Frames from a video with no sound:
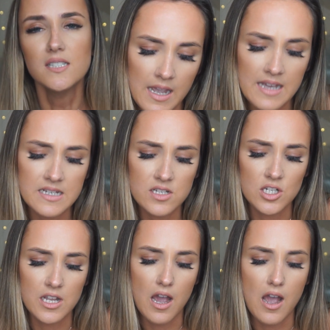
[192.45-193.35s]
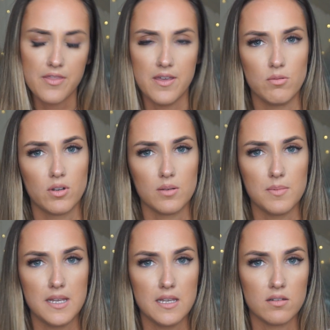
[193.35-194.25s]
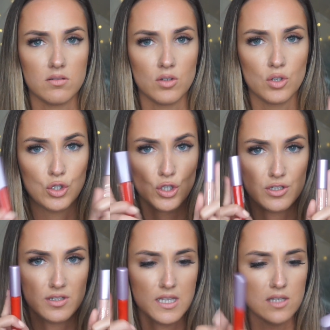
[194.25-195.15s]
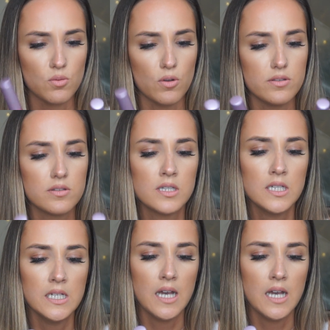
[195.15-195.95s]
I had actually heard they were going to be good, these ones.